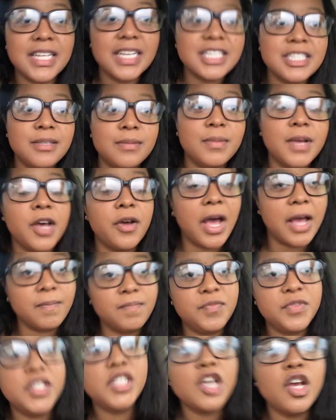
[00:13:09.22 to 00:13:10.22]

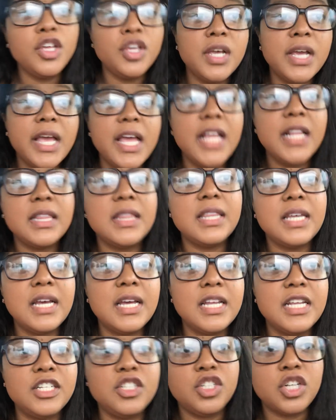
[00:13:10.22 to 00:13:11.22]
so you get
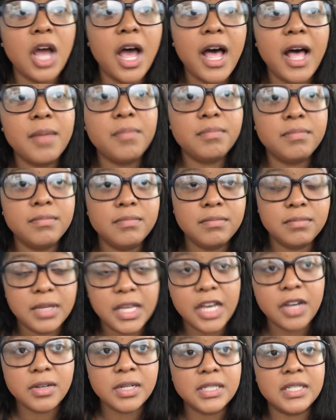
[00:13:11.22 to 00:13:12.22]
the job
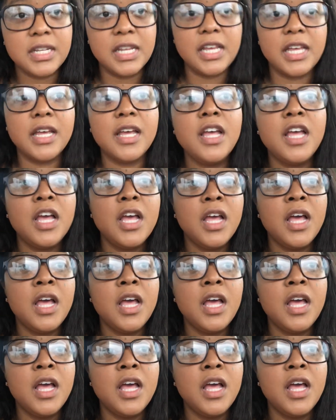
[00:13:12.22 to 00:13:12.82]
guarantee